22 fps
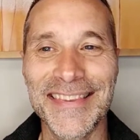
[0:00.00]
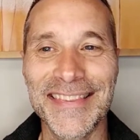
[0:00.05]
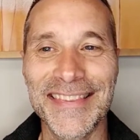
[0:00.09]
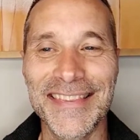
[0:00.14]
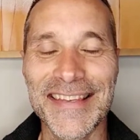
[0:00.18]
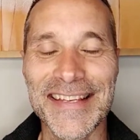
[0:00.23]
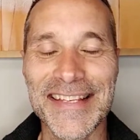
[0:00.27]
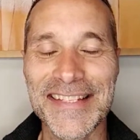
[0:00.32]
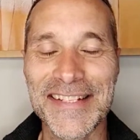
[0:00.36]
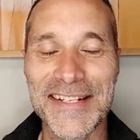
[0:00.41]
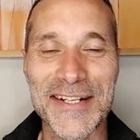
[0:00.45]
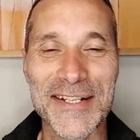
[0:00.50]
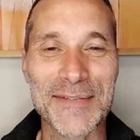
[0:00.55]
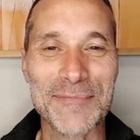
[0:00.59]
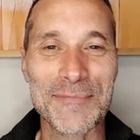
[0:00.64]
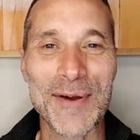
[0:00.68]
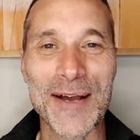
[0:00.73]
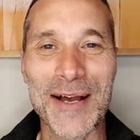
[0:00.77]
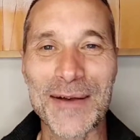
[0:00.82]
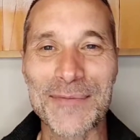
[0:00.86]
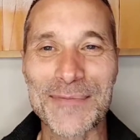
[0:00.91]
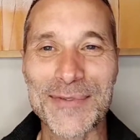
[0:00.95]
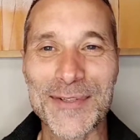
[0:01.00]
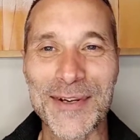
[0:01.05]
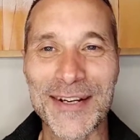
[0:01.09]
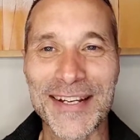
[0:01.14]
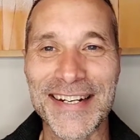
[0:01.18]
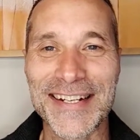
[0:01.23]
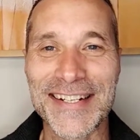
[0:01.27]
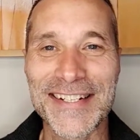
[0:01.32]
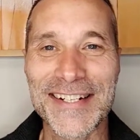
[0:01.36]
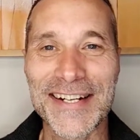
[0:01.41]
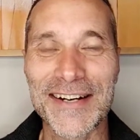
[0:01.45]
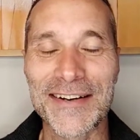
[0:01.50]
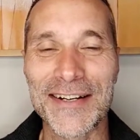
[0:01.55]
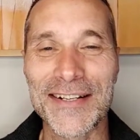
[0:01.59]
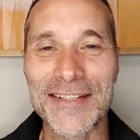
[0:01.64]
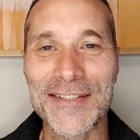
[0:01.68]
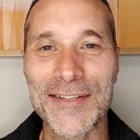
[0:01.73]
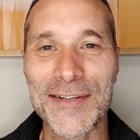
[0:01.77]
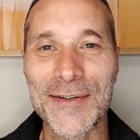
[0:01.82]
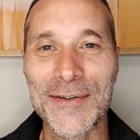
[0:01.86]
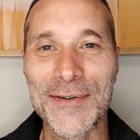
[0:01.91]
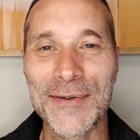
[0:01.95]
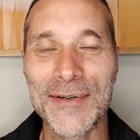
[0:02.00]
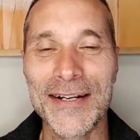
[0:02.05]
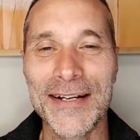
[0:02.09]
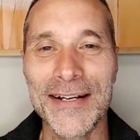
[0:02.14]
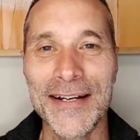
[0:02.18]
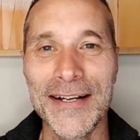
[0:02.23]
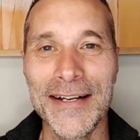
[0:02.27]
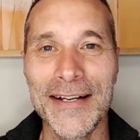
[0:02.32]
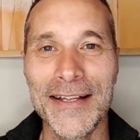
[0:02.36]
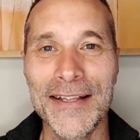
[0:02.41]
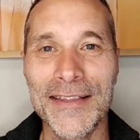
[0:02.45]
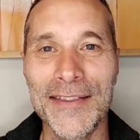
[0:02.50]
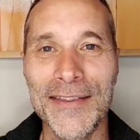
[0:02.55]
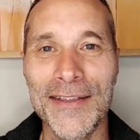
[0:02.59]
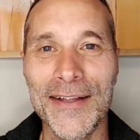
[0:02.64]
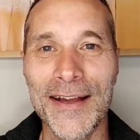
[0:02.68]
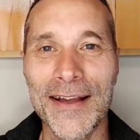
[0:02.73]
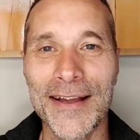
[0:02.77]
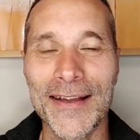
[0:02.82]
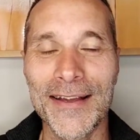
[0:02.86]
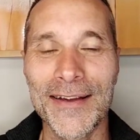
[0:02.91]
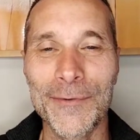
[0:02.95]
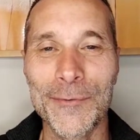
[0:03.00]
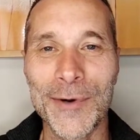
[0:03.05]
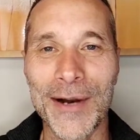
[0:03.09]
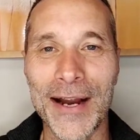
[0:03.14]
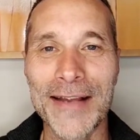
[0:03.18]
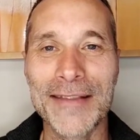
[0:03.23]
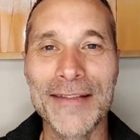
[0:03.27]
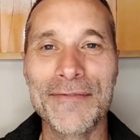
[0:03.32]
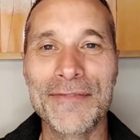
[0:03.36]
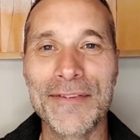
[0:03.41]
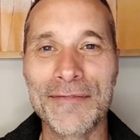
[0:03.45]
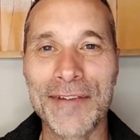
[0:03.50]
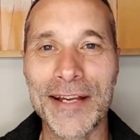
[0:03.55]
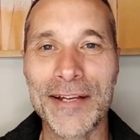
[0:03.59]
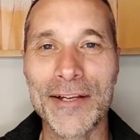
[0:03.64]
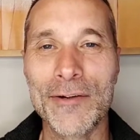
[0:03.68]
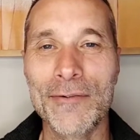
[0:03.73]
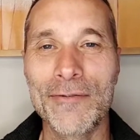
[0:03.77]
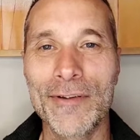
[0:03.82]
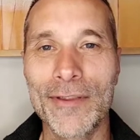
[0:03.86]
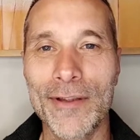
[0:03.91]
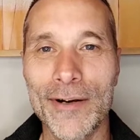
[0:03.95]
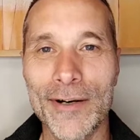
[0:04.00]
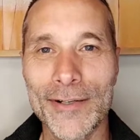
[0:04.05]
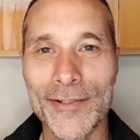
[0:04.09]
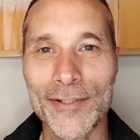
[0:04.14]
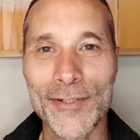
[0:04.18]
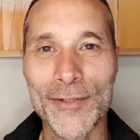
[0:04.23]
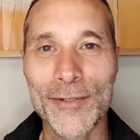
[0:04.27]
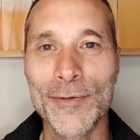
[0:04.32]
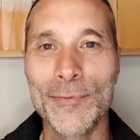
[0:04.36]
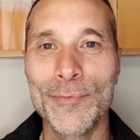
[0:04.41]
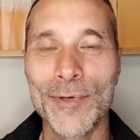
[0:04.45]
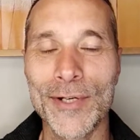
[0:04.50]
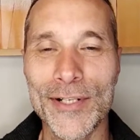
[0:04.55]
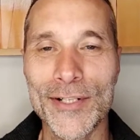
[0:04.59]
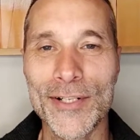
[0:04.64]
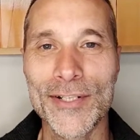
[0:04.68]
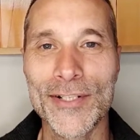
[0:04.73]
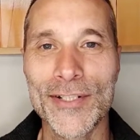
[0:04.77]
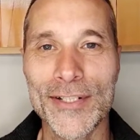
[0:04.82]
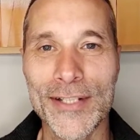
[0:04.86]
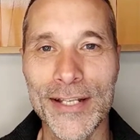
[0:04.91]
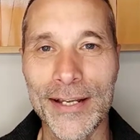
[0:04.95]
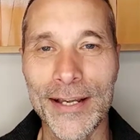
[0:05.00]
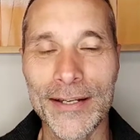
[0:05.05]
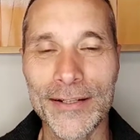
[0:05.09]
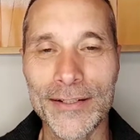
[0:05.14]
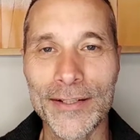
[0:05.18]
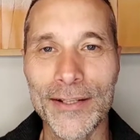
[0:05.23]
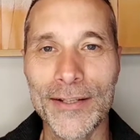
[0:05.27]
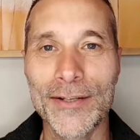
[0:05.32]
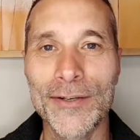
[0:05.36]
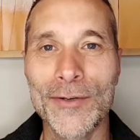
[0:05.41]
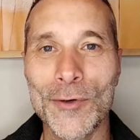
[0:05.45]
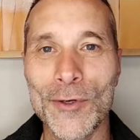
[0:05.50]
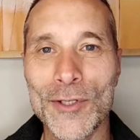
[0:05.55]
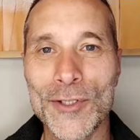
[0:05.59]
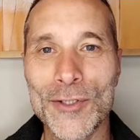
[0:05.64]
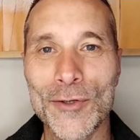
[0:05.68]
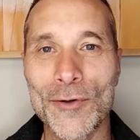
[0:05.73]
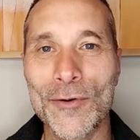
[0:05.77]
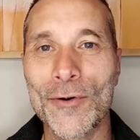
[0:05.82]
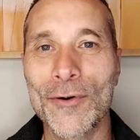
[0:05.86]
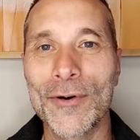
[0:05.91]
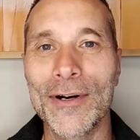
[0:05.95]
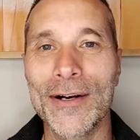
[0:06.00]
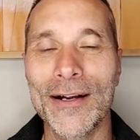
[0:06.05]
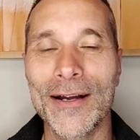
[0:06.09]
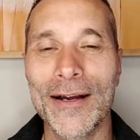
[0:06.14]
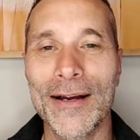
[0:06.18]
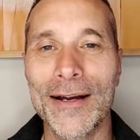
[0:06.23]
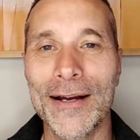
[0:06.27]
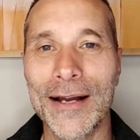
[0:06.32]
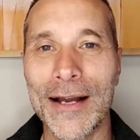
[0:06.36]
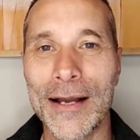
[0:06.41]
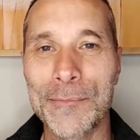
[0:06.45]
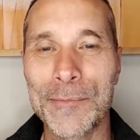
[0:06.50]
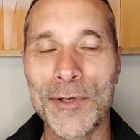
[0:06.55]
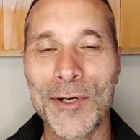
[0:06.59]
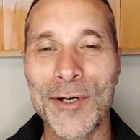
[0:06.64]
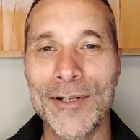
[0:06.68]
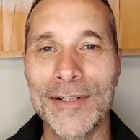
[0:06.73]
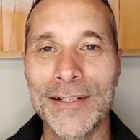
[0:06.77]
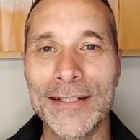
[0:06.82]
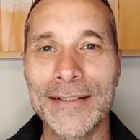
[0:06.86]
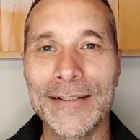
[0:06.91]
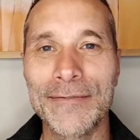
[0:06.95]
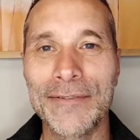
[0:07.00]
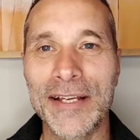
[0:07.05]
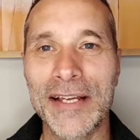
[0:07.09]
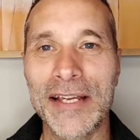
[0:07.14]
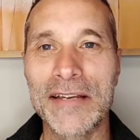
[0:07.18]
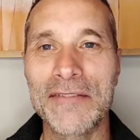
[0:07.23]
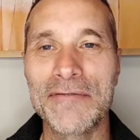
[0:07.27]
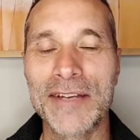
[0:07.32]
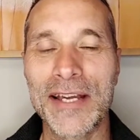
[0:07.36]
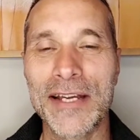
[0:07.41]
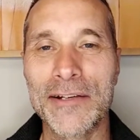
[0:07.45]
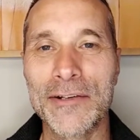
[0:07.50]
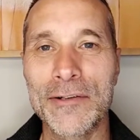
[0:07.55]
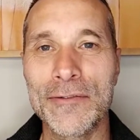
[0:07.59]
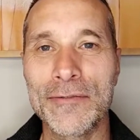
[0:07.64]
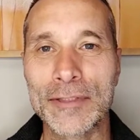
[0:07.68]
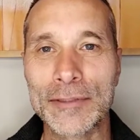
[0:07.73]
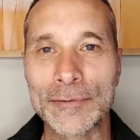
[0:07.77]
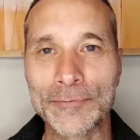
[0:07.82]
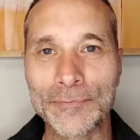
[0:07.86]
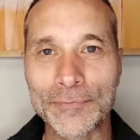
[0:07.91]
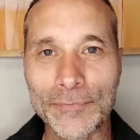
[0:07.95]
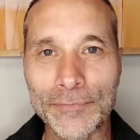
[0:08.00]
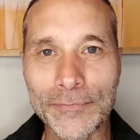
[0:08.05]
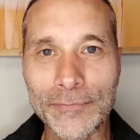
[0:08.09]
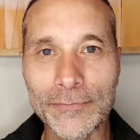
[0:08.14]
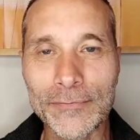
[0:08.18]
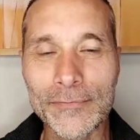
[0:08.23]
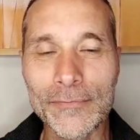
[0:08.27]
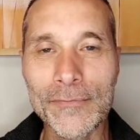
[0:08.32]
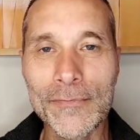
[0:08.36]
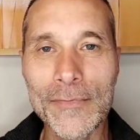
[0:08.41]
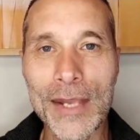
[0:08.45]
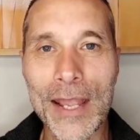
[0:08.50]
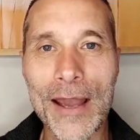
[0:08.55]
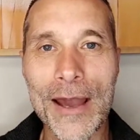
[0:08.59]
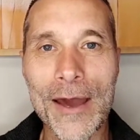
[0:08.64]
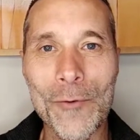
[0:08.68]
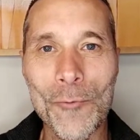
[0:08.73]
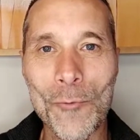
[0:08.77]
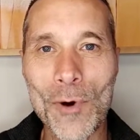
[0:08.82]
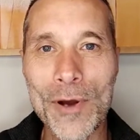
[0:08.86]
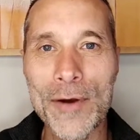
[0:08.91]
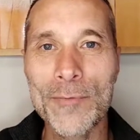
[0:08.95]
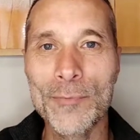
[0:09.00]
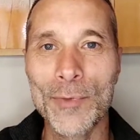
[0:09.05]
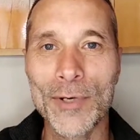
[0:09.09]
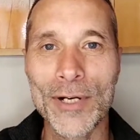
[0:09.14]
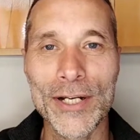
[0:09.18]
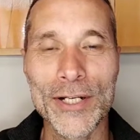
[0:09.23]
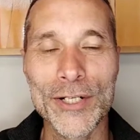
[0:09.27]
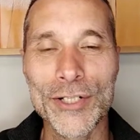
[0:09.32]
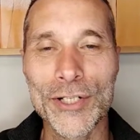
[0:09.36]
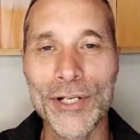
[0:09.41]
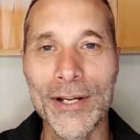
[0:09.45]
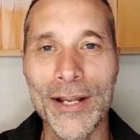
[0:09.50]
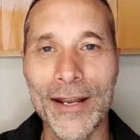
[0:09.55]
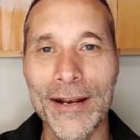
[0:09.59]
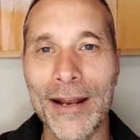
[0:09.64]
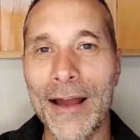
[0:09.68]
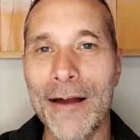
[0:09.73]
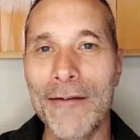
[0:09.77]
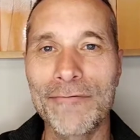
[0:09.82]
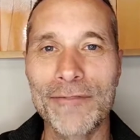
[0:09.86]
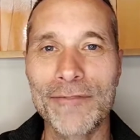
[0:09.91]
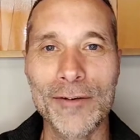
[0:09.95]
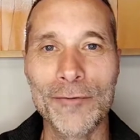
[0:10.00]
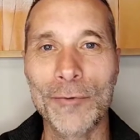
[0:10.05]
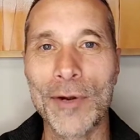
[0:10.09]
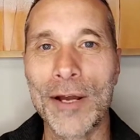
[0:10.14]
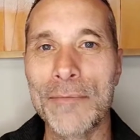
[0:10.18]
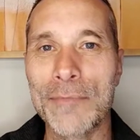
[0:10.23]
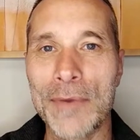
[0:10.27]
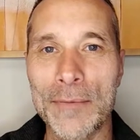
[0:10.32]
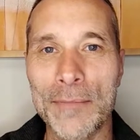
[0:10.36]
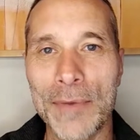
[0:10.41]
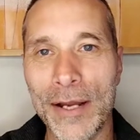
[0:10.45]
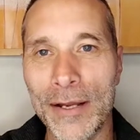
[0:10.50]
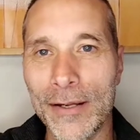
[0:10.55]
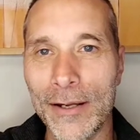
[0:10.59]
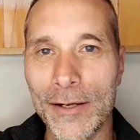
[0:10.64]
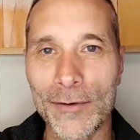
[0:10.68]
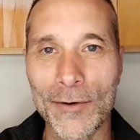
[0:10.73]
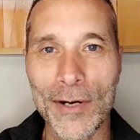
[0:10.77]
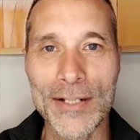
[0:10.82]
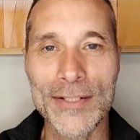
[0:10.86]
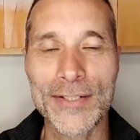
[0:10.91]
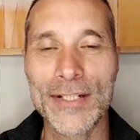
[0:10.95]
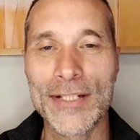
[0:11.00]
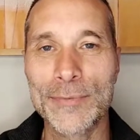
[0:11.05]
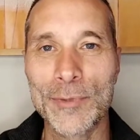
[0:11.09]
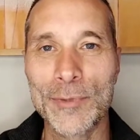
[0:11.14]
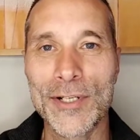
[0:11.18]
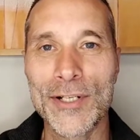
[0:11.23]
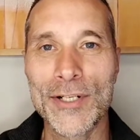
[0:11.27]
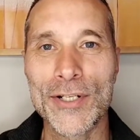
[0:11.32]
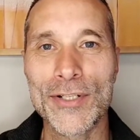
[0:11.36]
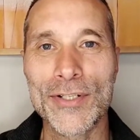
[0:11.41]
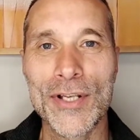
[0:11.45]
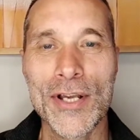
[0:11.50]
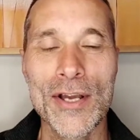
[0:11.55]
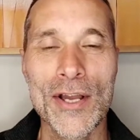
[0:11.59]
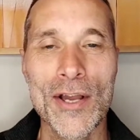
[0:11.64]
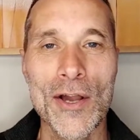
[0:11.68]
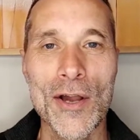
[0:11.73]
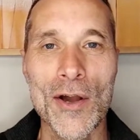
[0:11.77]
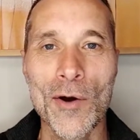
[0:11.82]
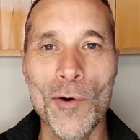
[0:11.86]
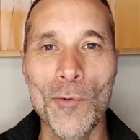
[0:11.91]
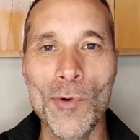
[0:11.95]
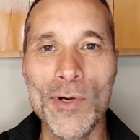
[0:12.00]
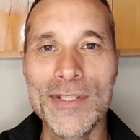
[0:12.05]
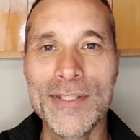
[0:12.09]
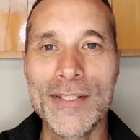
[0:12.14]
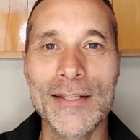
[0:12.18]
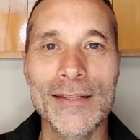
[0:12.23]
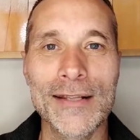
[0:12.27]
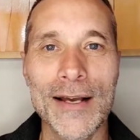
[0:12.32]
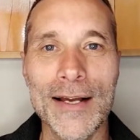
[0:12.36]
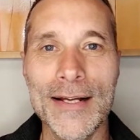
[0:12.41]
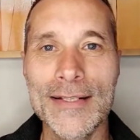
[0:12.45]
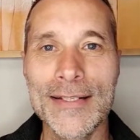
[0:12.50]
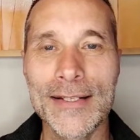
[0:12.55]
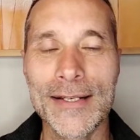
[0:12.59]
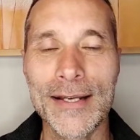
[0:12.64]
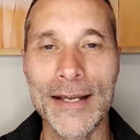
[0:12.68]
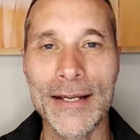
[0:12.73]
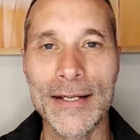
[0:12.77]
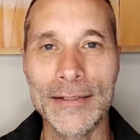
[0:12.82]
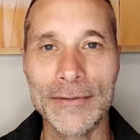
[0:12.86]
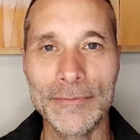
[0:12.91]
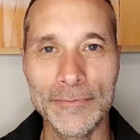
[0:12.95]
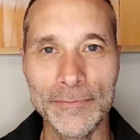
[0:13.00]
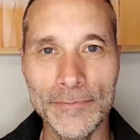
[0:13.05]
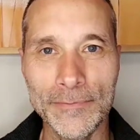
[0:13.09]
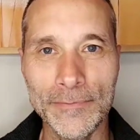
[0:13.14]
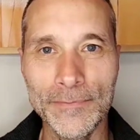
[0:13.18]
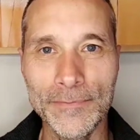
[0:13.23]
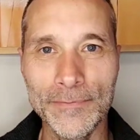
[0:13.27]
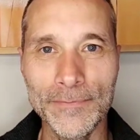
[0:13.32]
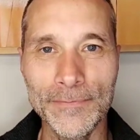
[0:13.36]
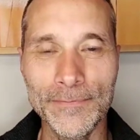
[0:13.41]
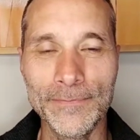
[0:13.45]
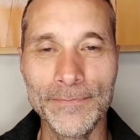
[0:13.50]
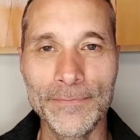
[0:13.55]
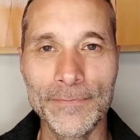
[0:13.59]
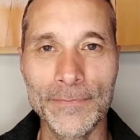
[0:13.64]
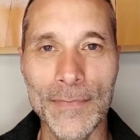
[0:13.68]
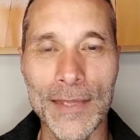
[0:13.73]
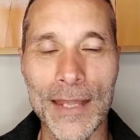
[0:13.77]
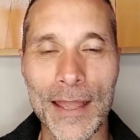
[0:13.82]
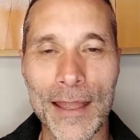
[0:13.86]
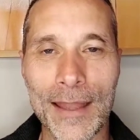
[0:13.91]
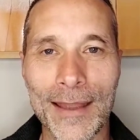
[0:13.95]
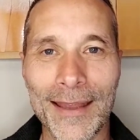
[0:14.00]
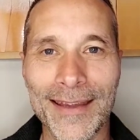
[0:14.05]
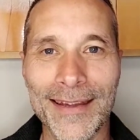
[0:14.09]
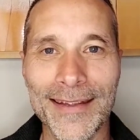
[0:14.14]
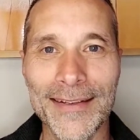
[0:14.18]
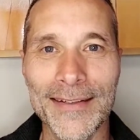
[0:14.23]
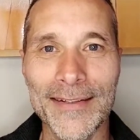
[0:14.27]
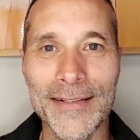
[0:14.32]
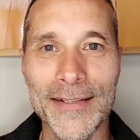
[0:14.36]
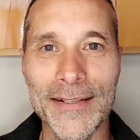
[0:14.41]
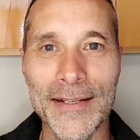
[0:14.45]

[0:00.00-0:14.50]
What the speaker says: this just popped, so I'm going to share it. So, where I live in Vancouver, there are two bridges to get to the North Shore. I'm currently living in Vancouver, and one bridge, and I often ride my bike across these bridges. One's the Lions Gate, and